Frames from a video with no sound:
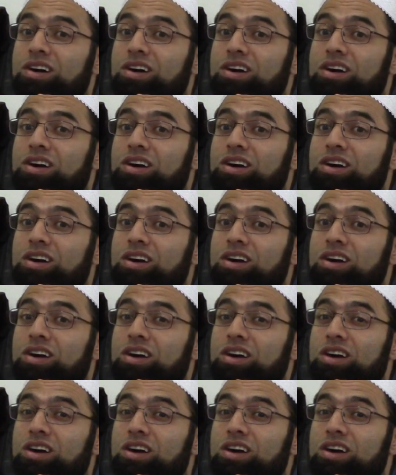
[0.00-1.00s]
The second
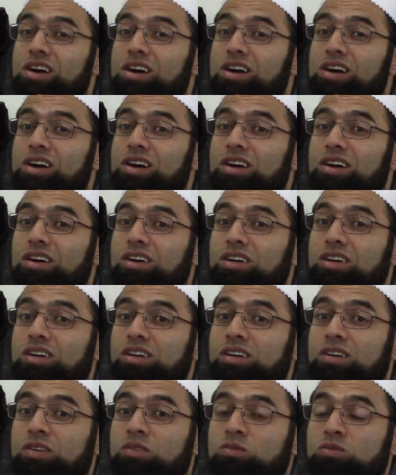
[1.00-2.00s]
last ayat,
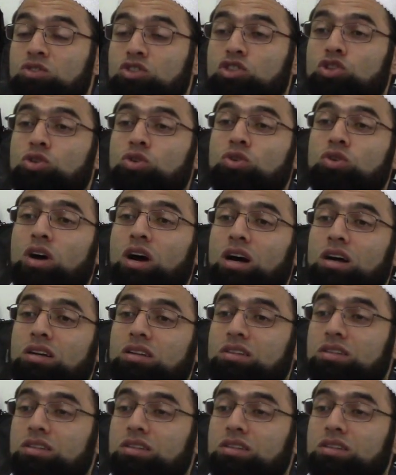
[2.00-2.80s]
Two,